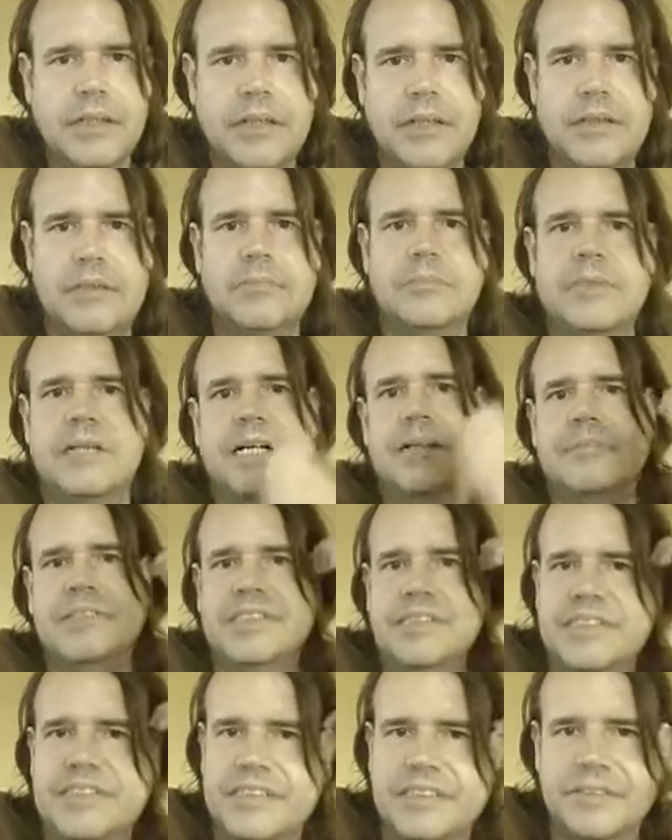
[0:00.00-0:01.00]
bad.
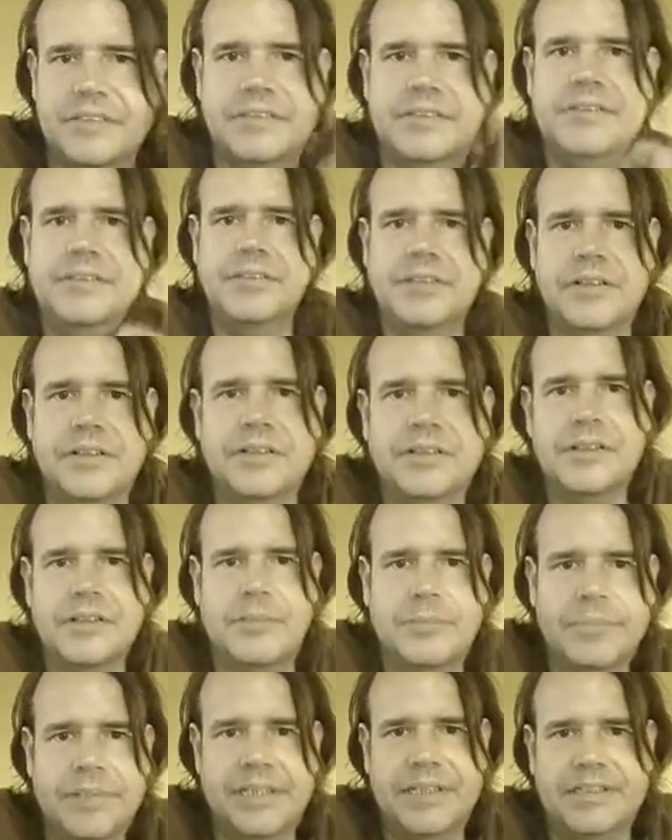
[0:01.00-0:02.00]
Um,
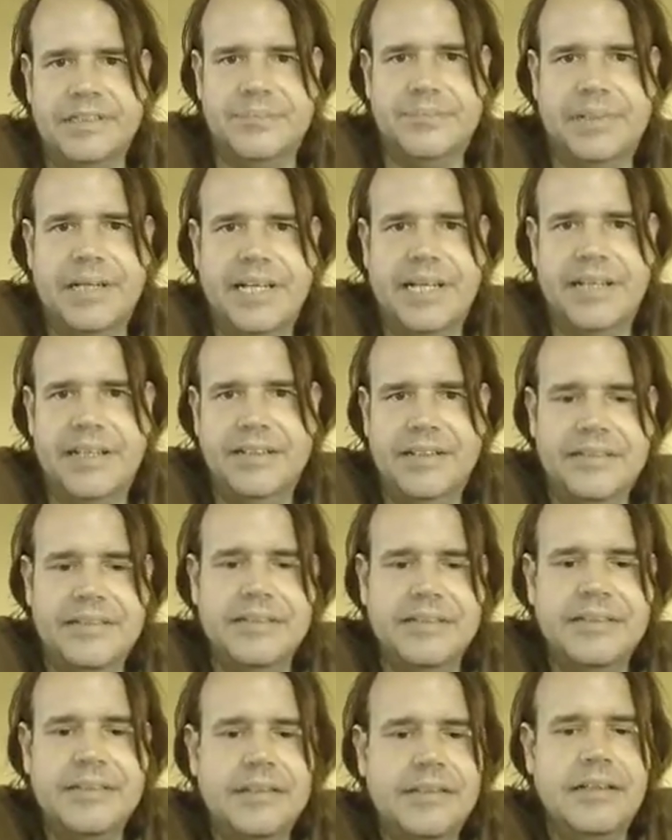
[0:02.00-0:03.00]
a lot is much
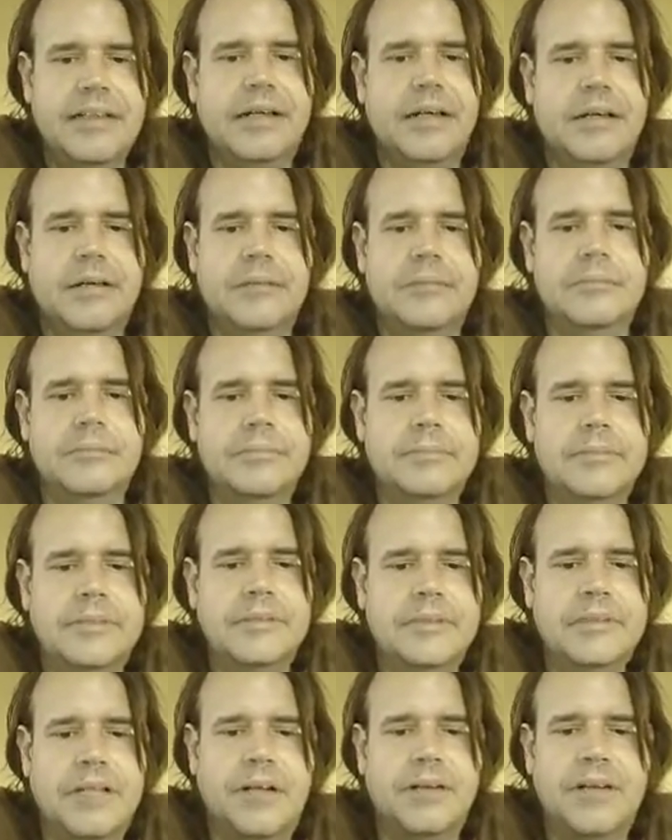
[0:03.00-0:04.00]
worse, but it's the same
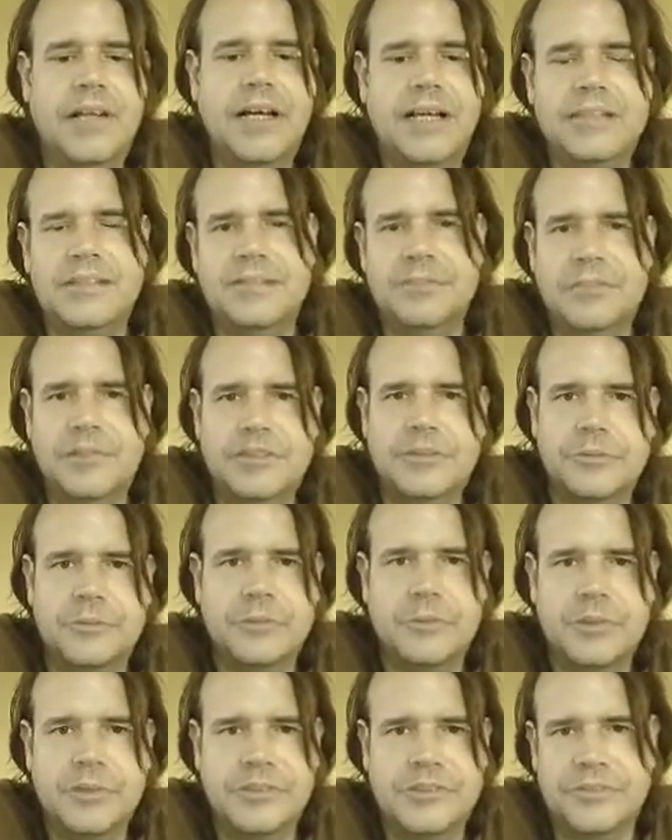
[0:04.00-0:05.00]
thing when you
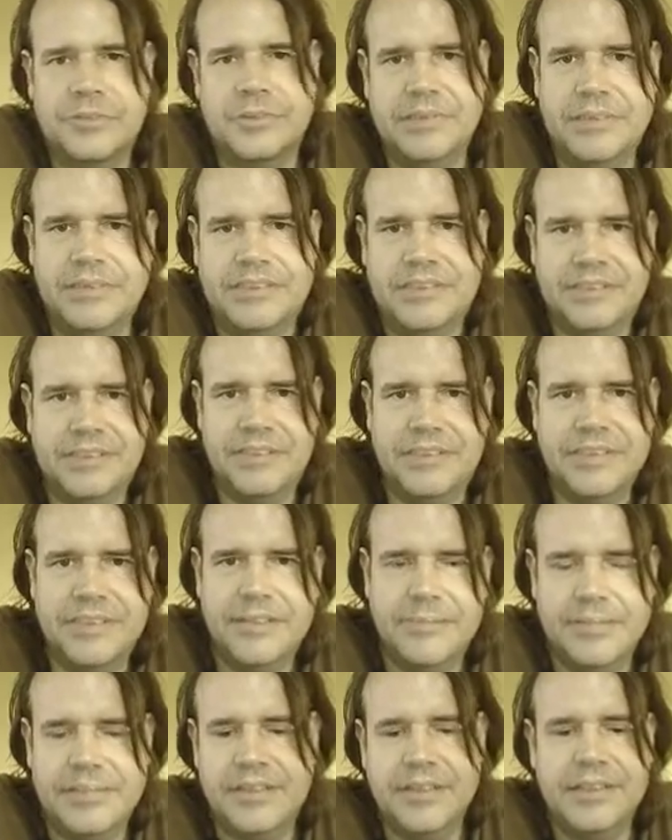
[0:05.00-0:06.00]
guys get the drift.
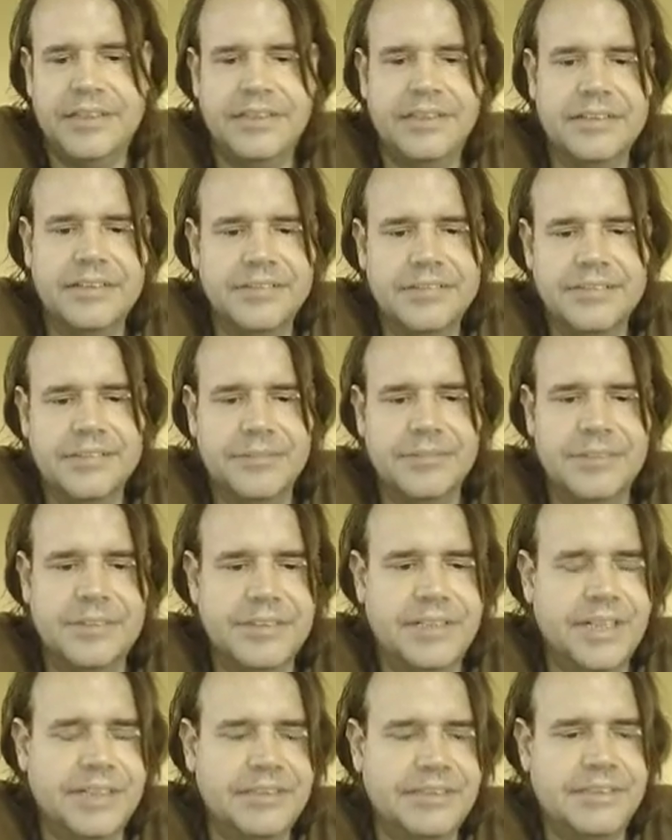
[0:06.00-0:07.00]
So
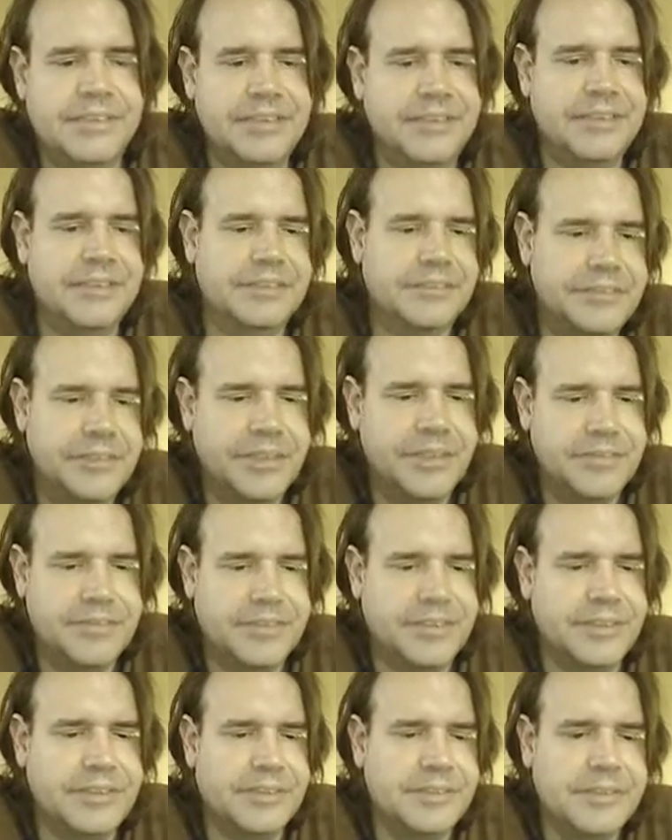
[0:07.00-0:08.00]
the
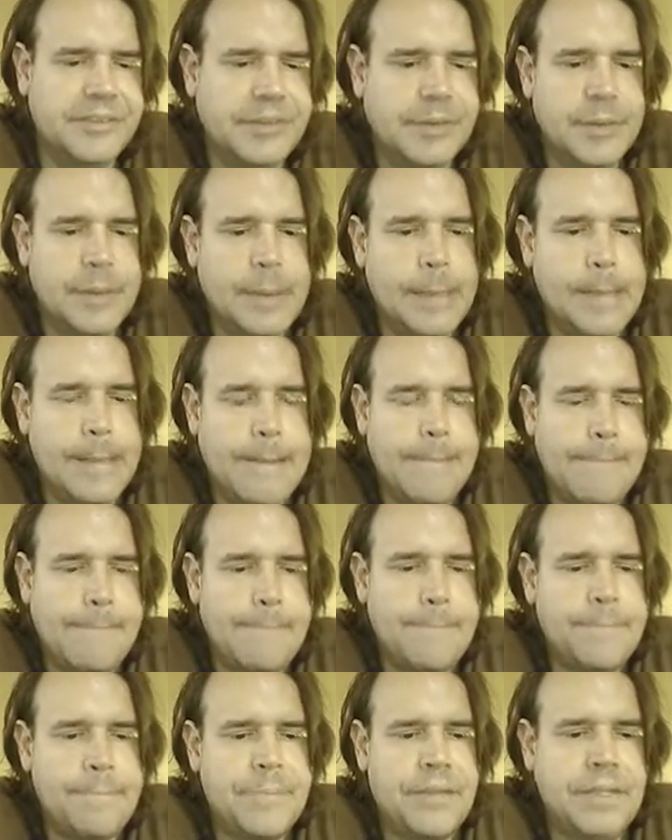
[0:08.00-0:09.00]
10 trend is
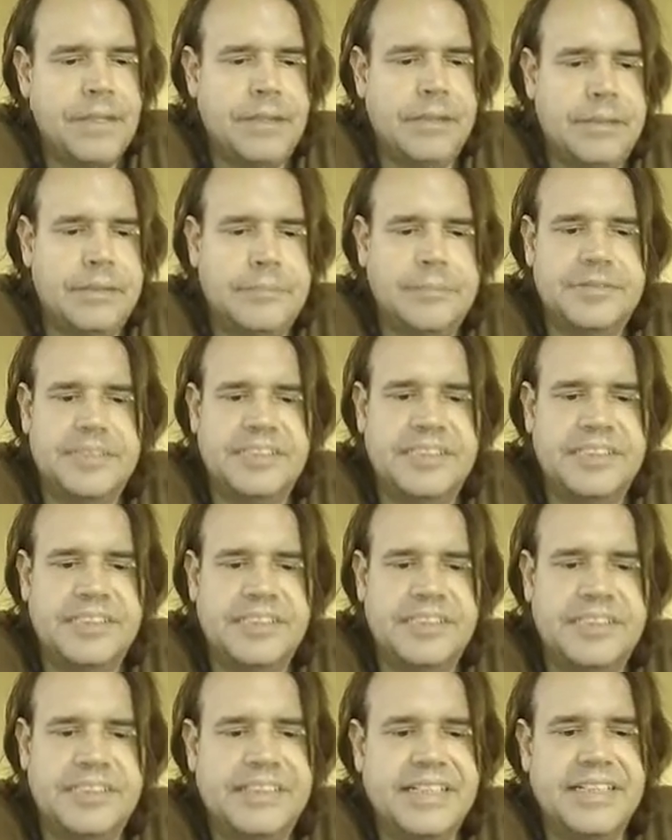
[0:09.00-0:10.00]
much different from
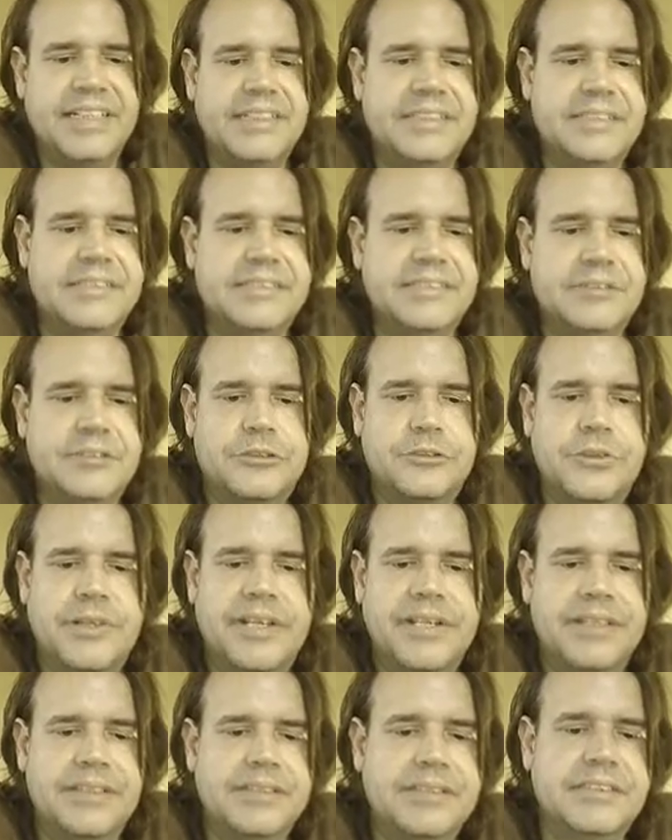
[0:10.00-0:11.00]
House candidate,
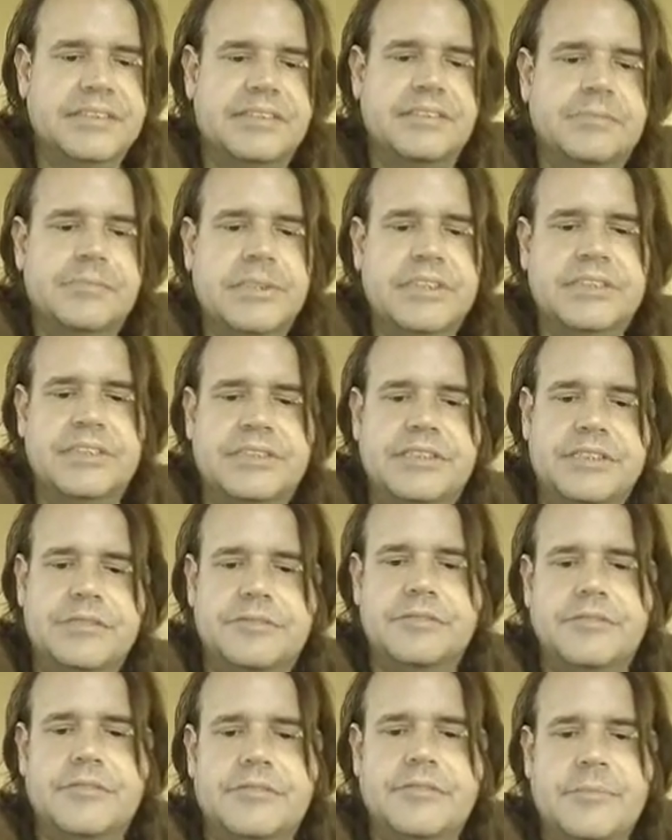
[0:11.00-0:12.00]
where House
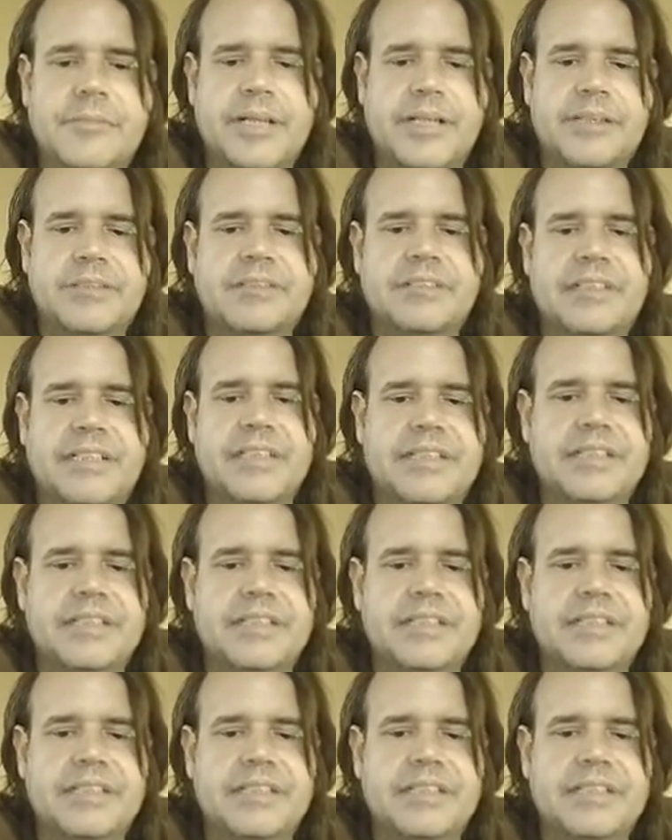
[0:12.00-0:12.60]
candidates were nearly